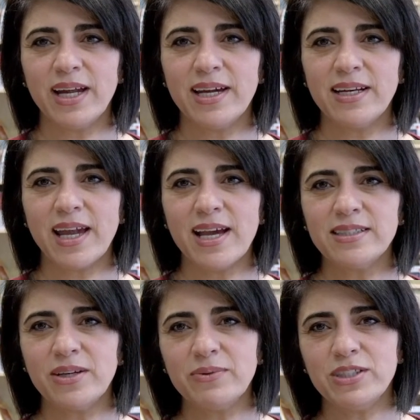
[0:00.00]
And
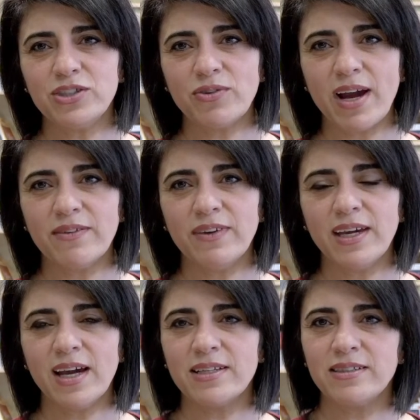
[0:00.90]
as I was
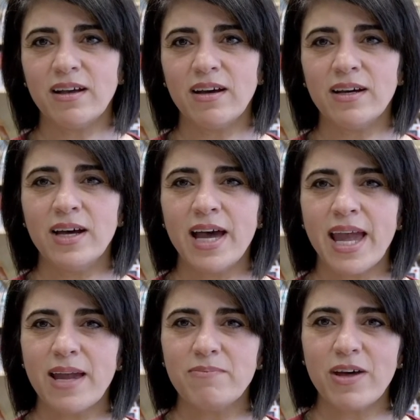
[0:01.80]
driving, I saw
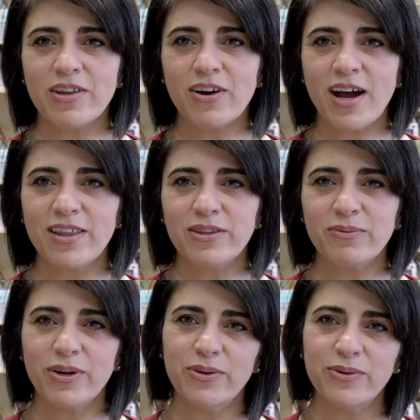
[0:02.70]
a mother on the
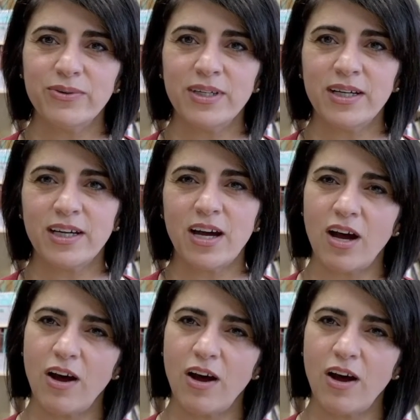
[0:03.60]
road, uh,